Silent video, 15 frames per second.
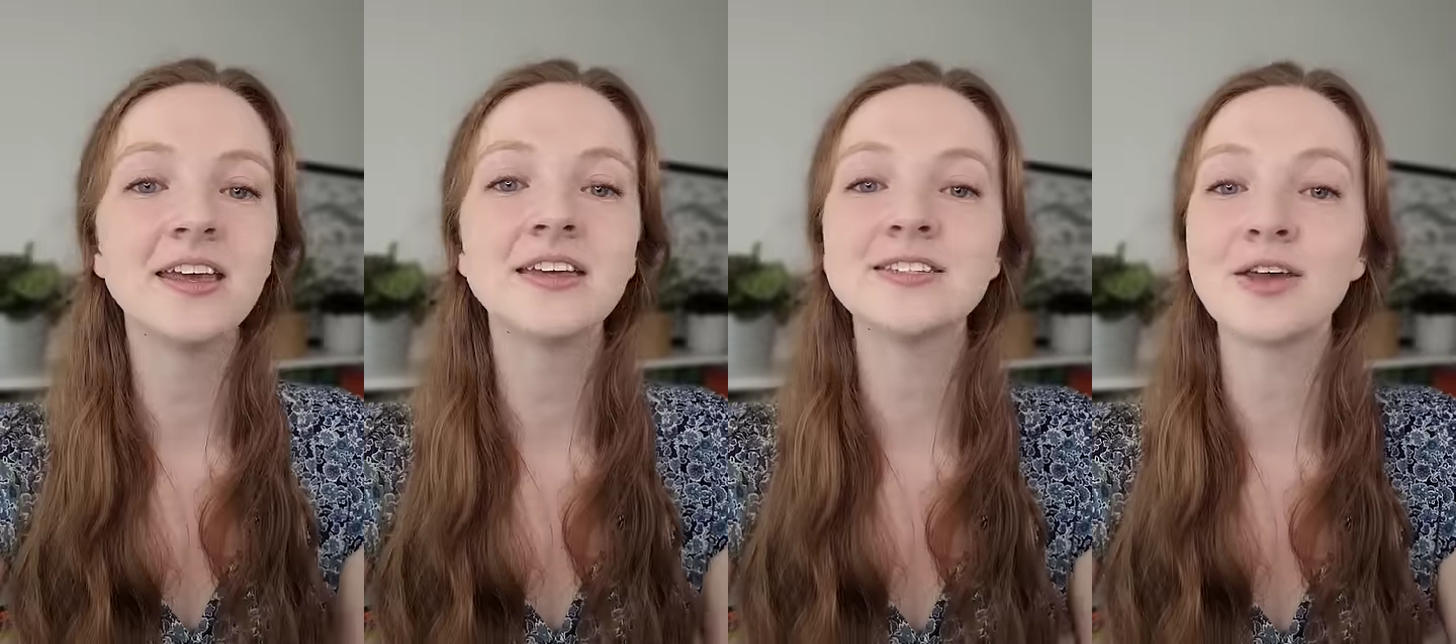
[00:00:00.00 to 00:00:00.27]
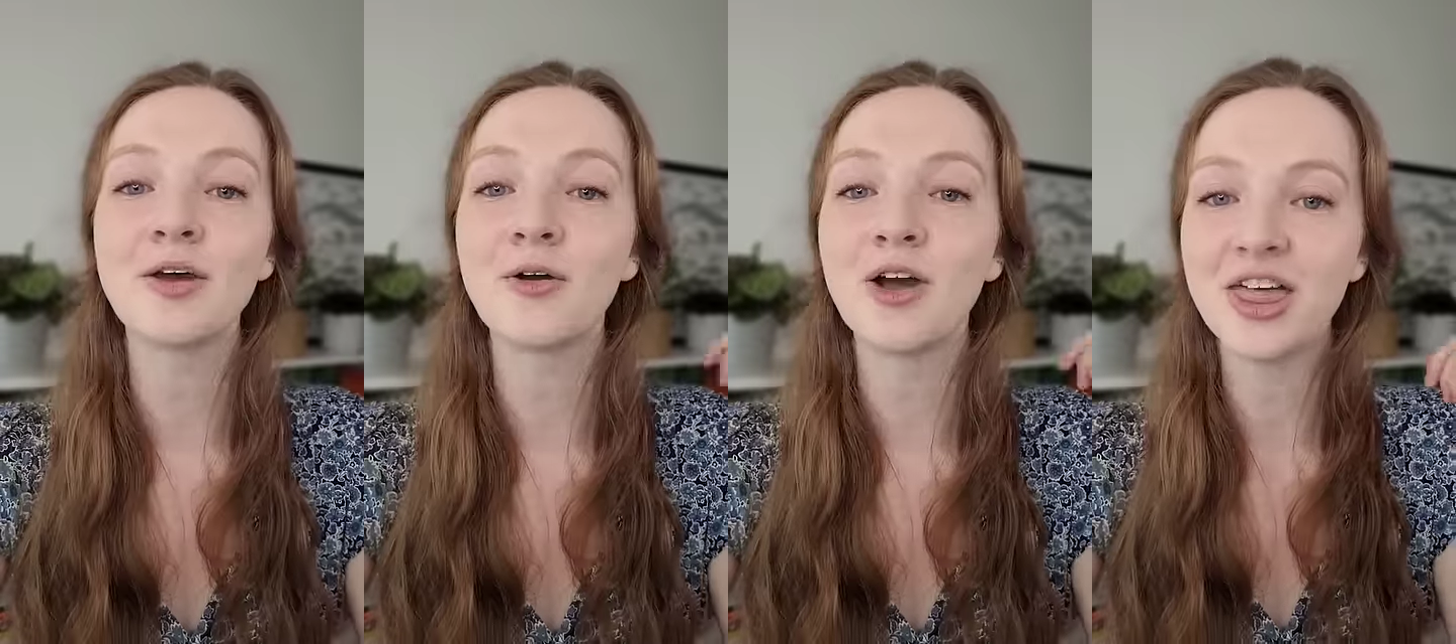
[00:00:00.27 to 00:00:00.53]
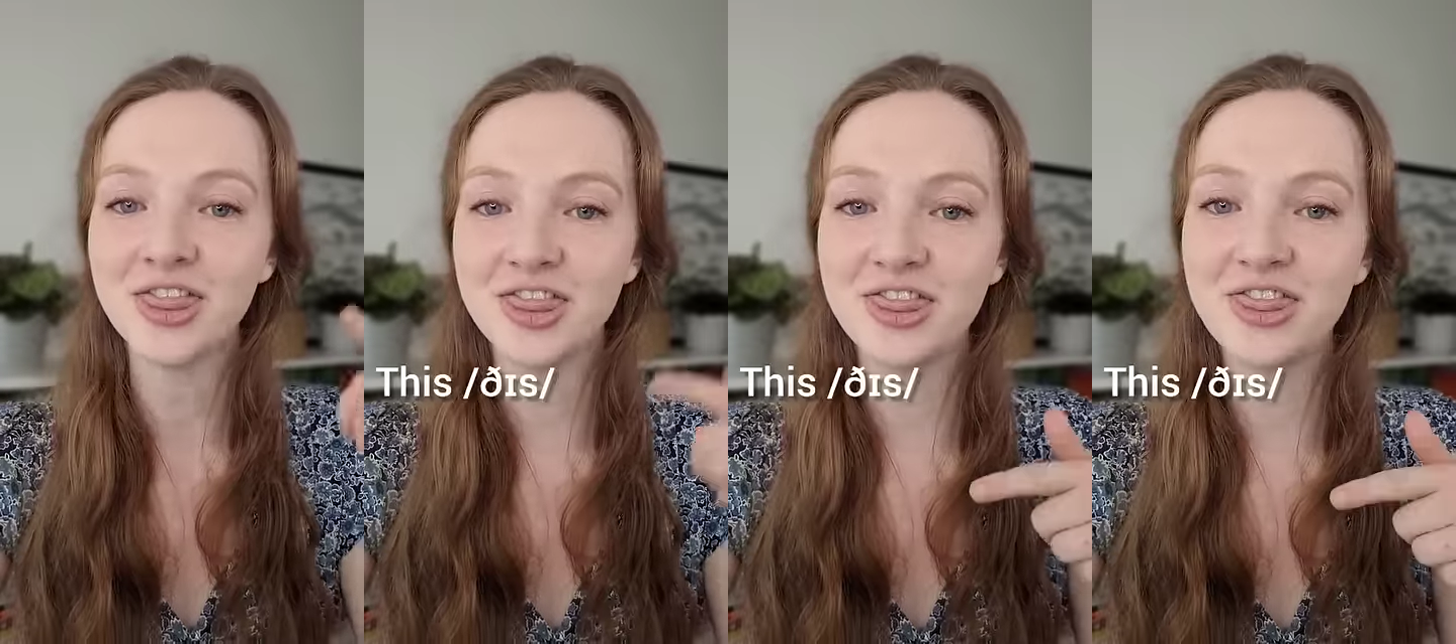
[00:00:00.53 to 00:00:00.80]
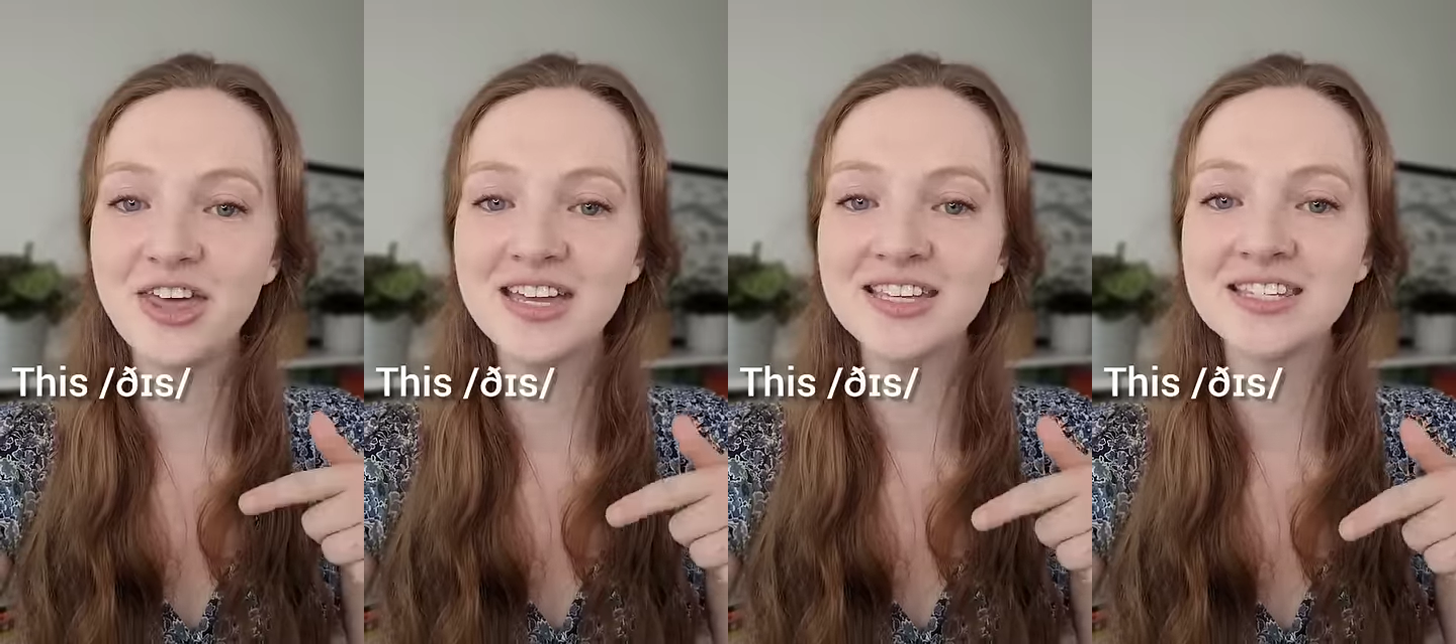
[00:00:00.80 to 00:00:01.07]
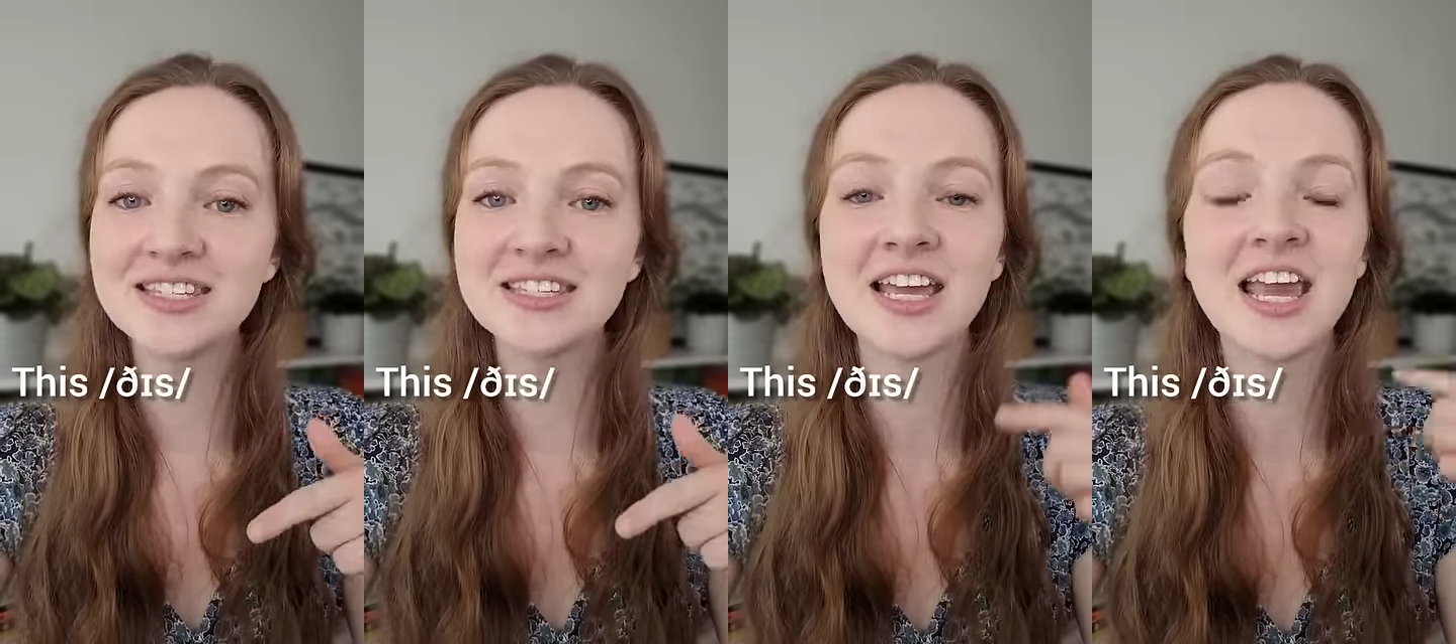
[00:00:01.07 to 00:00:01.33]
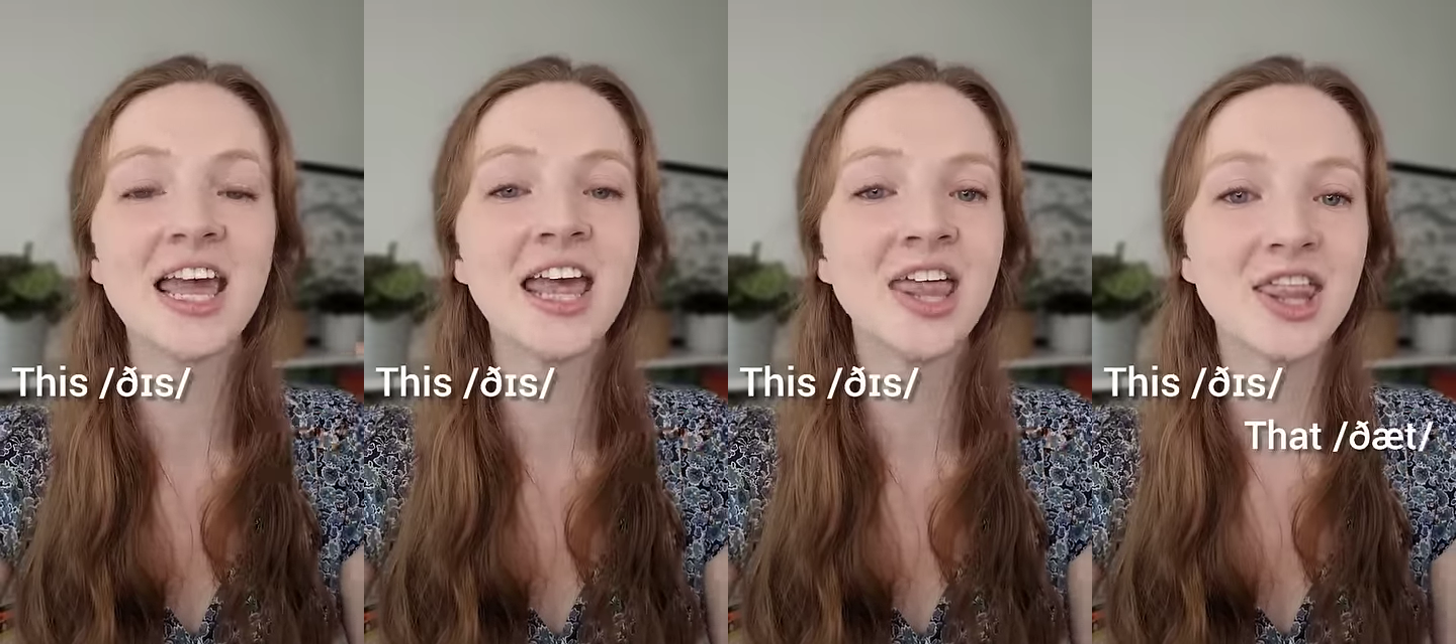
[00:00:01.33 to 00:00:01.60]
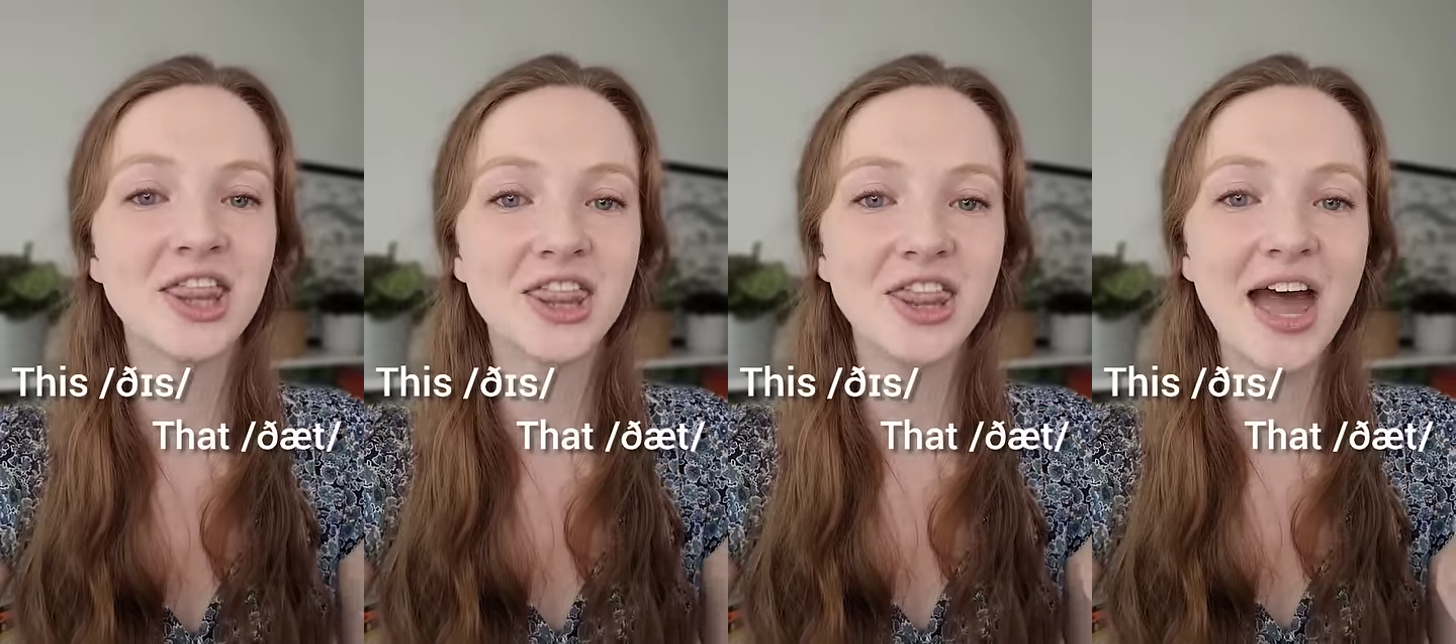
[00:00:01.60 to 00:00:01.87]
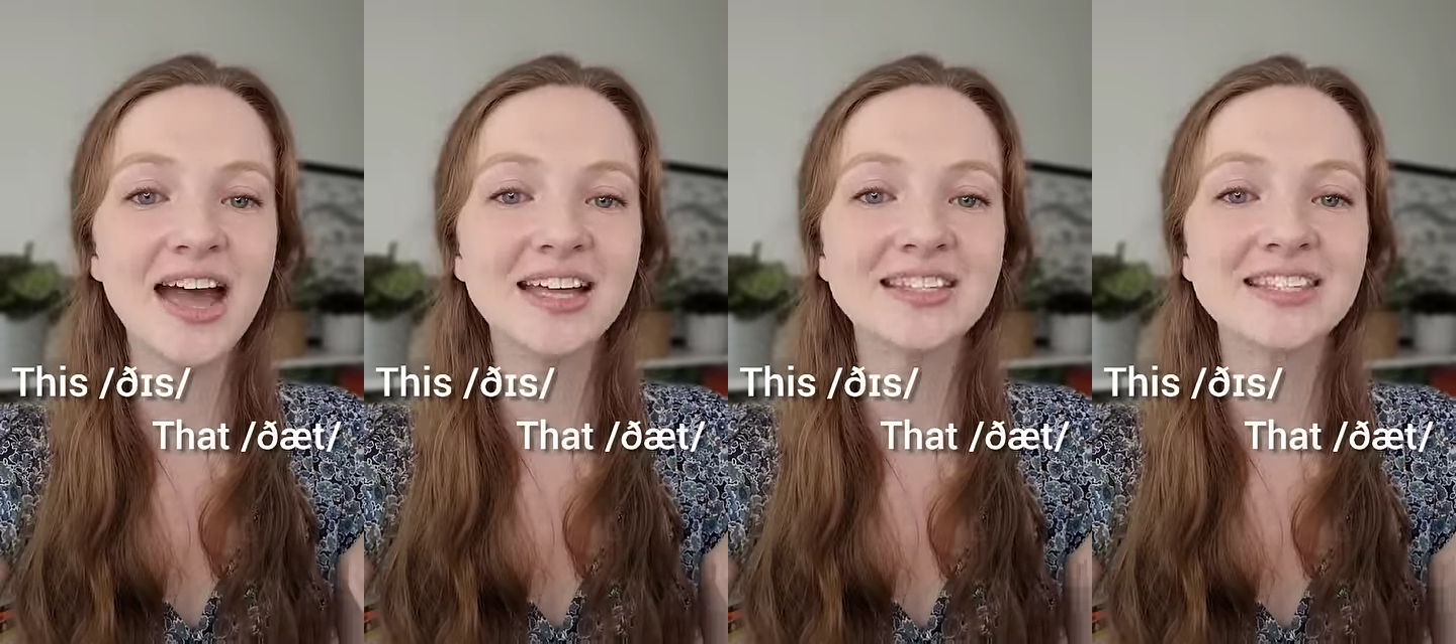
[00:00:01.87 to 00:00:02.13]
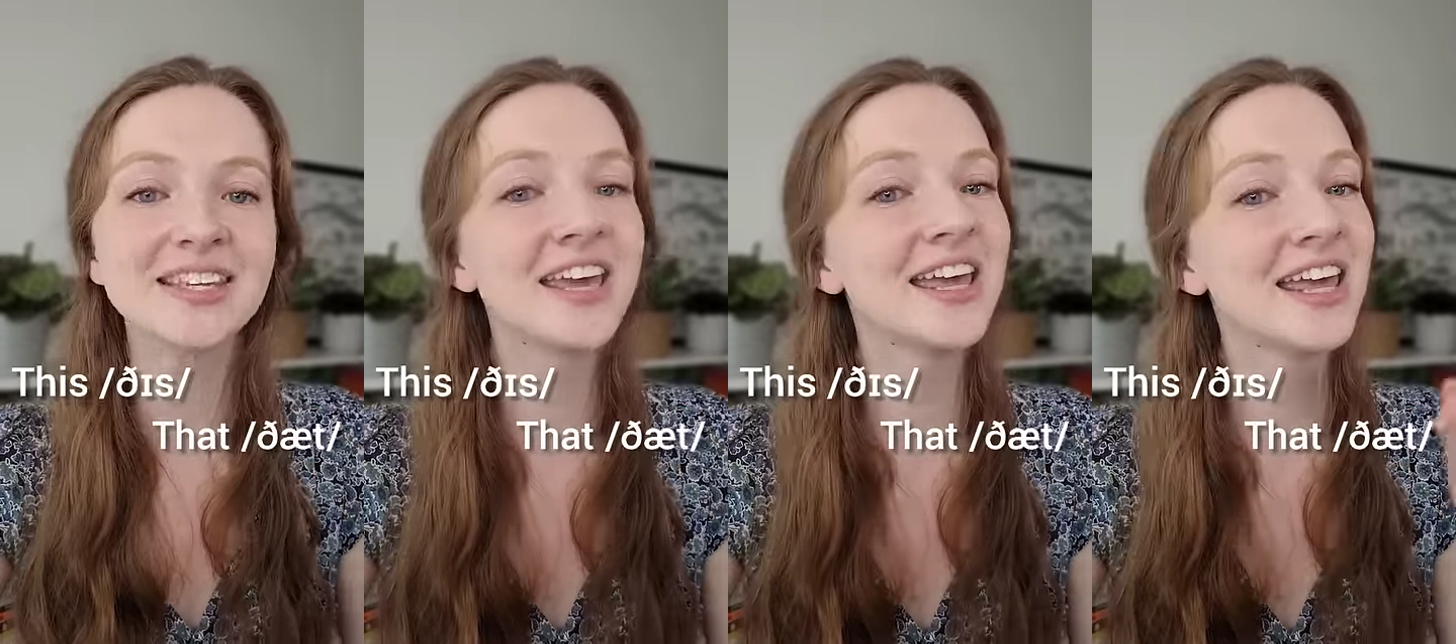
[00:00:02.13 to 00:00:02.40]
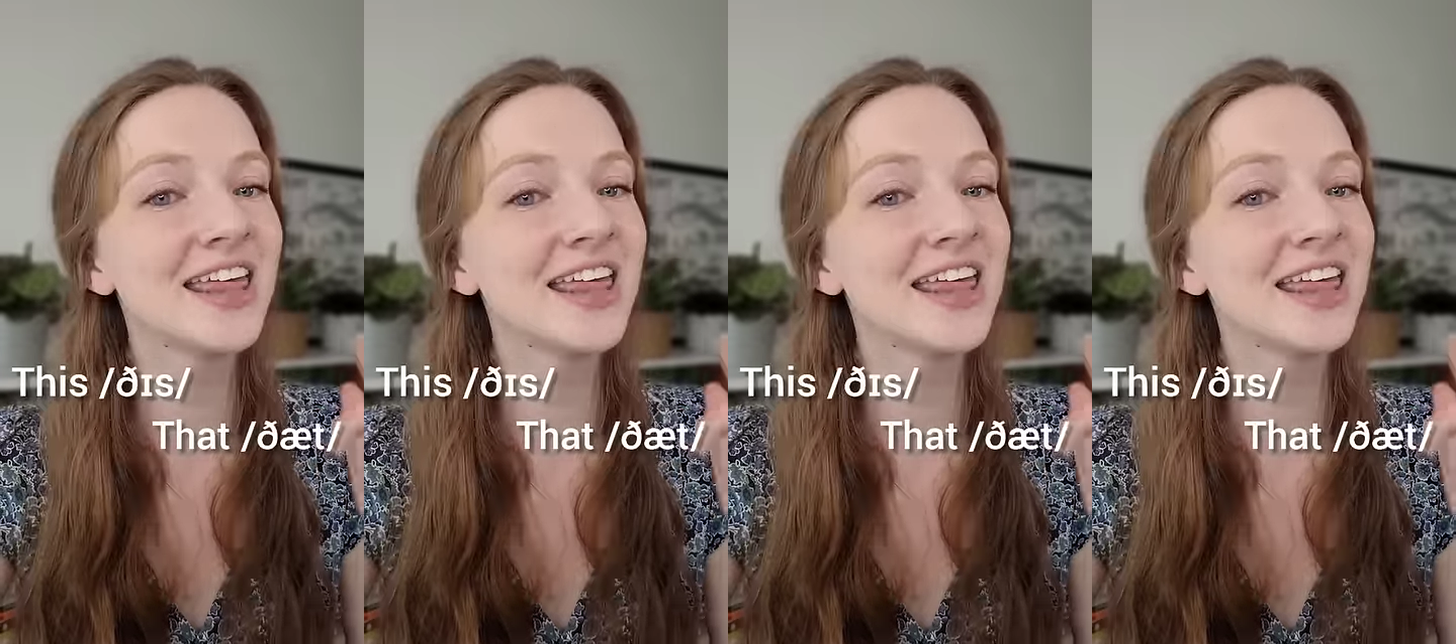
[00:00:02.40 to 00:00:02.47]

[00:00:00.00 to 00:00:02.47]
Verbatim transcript: So this, that,